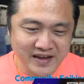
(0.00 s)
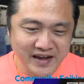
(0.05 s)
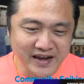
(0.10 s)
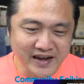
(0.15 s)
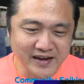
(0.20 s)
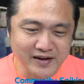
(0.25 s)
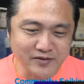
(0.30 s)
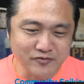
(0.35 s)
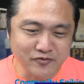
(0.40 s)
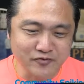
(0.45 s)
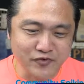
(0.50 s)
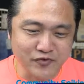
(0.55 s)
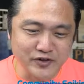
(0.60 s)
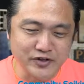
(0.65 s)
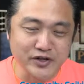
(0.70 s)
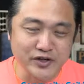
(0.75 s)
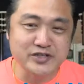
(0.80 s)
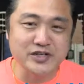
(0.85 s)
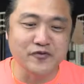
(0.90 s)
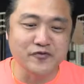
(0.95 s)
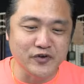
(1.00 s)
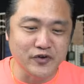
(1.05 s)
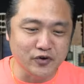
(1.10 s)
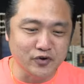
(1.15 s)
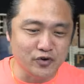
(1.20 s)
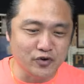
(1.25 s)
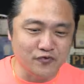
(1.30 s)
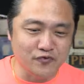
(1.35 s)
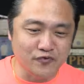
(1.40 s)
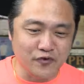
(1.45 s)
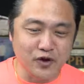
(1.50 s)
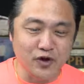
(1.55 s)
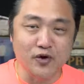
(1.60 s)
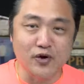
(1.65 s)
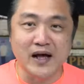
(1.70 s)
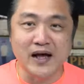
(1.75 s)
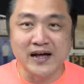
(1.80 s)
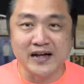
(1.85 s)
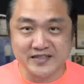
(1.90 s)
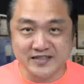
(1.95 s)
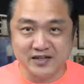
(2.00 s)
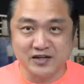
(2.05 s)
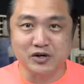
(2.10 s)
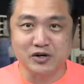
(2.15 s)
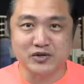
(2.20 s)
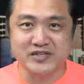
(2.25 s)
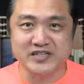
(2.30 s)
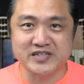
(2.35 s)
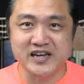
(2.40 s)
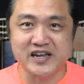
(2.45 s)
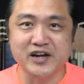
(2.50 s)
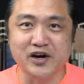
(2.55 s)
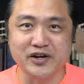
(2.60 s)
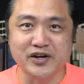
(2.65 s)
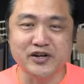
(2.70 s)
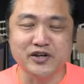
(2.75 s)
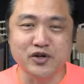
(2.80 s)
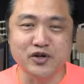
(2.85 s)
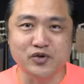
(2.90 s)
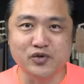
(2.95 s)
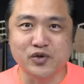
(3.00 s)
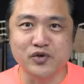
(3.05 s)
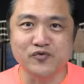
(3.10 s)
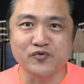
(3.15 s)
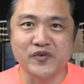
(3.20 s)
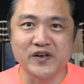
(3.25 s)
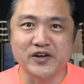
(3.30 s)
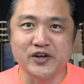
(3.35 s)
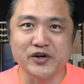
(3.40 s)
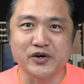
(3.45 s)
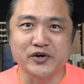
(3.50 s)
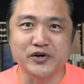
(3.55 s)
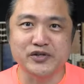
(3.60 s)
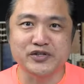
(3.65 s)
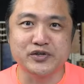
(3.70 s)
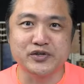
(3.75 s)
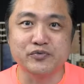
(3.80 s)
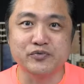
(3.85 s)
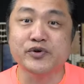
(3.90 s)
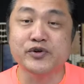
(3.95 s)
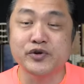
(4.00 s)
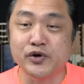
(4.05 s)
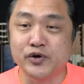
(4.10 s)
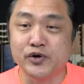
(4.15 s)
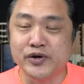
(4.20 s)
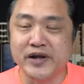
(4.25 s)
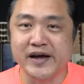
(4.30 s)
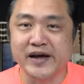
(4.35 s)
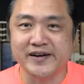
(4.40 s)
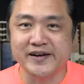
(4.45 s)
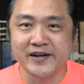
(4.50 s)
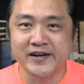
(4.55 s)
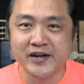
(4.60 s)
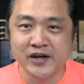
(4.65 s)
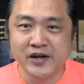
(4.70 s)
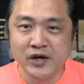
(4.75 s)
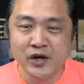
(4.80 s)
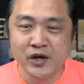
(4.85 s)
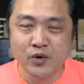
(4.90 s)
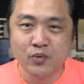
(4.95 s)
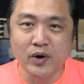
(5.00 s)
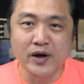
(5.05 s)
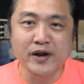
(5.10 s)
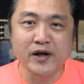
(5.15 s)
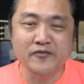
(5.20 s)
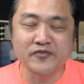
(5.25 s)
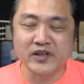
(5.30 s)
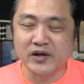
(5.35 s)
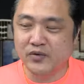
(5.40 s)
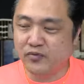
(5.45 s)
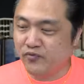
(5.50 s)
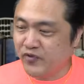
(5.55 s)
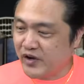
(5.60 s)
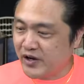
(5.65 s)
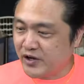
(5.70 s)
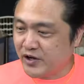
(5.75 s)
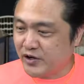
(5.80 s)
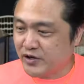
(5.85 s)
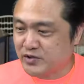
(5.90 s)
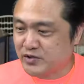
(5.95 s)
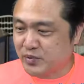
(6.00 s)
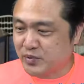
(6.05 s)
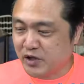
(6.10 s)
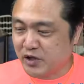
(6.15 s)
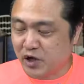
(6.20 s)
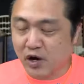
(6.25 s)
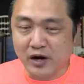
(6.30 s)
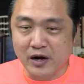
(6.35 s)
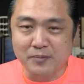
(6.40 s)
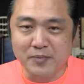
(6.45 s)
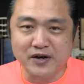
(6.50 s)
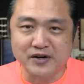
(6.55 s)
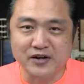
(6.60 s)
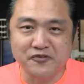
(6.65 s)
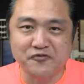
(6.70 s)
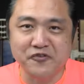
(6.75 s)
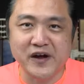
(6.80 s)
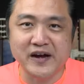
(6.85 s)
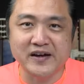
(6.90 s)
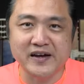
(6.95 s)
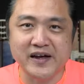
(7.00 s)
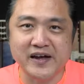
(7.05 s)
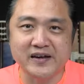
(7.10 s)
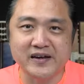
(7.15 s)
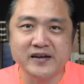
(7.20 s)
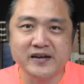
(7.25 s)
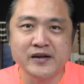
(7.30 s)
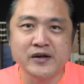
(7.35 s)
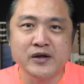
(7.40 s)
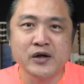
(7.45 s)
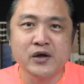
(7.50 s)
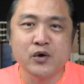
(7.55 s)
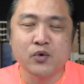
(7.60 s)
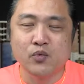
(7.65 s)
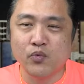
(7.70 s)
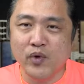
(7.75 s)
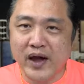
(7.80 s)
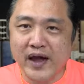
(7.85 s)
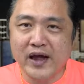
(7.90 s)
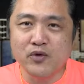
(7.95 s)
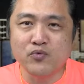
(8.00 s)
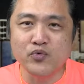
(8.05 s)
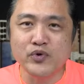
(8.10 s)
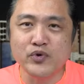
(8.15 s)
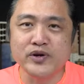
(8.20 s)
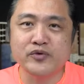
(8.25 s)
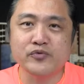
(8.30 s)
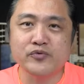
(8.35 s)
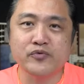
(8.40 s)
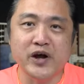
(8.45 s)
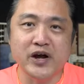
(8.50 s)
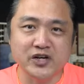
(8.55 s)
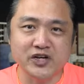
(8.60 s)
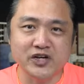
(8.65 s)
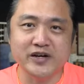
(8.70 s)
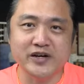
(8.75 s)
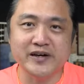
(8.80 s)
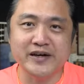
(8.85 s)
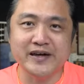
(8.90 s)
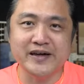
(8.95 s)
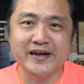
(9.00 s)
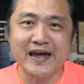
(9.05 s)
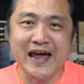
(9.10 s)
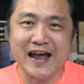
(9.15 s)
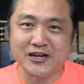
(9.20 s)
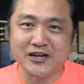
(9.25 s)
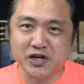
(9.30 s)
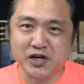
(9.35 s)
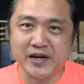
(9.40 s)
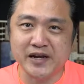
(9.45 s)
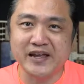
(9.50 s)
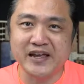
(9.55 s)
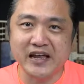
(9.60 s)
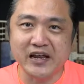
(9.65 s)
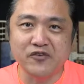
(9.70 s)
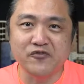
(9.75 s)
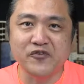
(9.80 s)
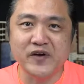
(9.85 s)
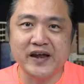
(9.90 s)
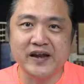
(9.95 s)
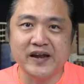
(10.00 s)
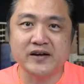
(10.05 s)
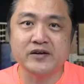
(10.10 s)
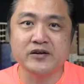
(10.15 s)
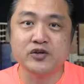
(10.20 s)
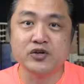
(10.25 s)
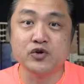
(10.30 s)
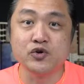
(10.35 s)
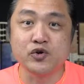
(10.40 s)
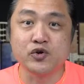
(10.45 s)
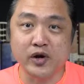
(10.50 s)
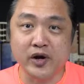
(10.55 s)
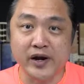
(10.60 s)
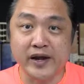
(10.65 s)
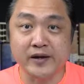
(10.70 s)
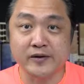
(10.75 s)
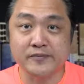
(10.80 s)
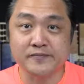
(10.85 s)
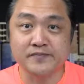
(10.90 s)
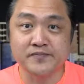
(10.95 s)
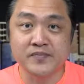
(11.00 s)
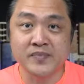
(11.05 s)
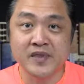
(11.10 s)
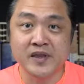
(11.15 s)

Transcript: And for those of you who follow us closely on the YouTube videos, you will know that one of the videos we talk about the fact that when would Russia actually invade Ukraine.